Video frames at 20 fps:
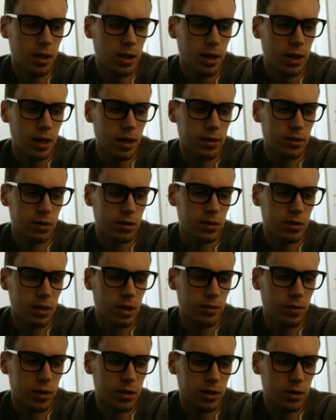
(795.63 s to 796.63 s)
And as you see,
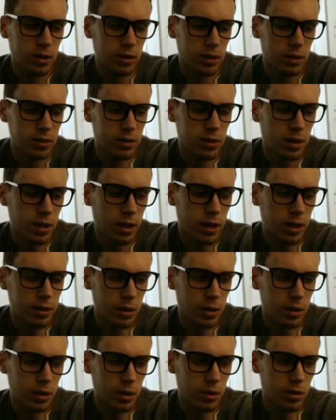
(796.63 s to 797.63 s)
if I select the
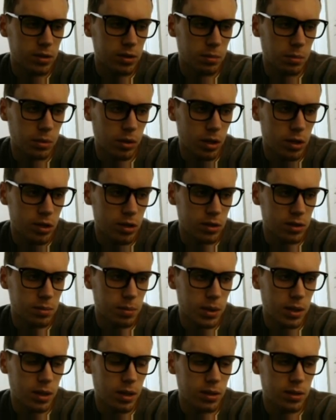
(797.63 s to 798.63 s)
Seahawks, when I go to simulations,
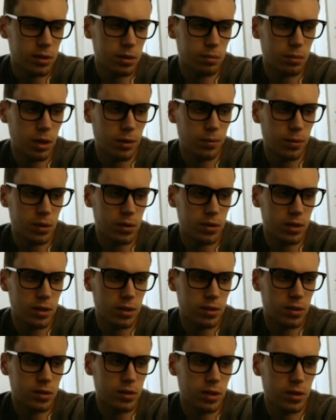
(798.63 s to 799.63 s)
because the reference
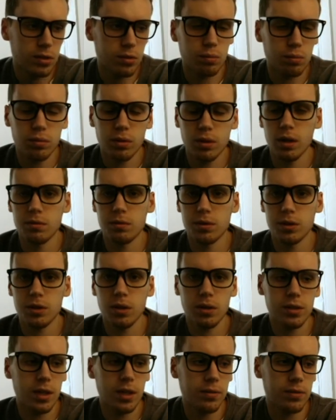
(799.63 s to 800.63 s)
is
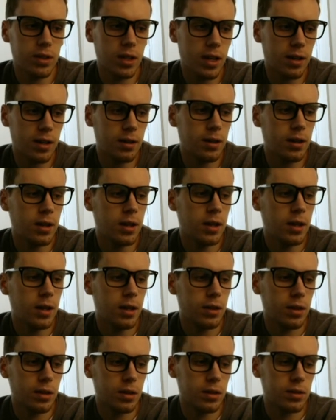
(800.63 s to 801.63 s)
results F10,
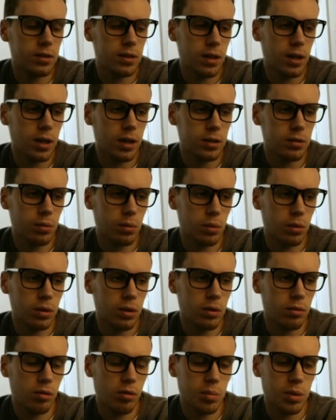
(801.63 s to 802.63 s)
then the Seahawks
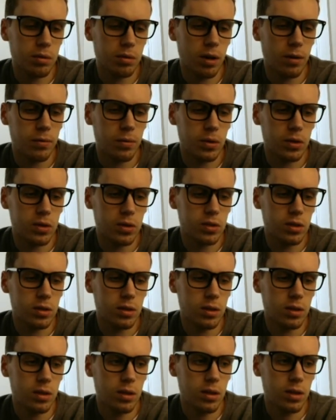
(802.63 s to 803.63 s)
will be referenced
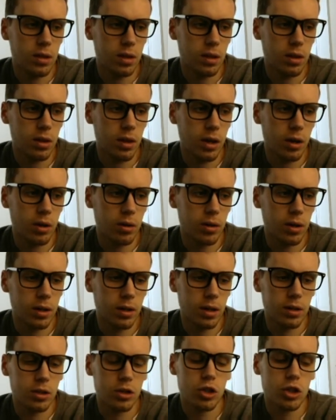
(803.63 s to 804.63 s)
there
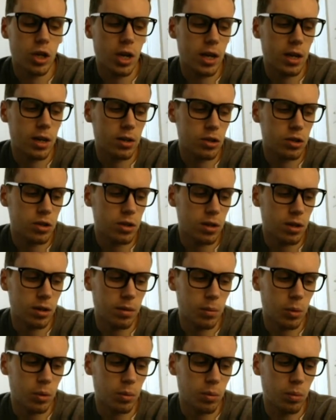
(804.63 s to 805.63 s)
and changed,
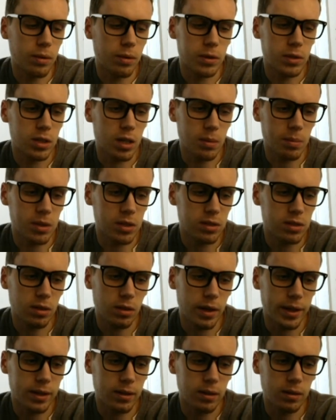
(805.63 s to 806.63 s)
or whatever team is
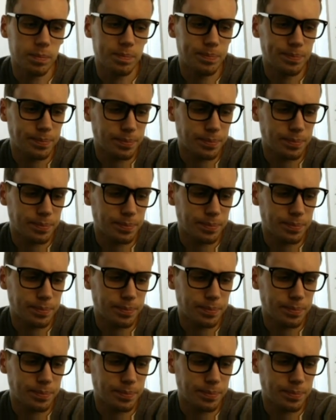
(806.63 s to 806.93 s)
selected.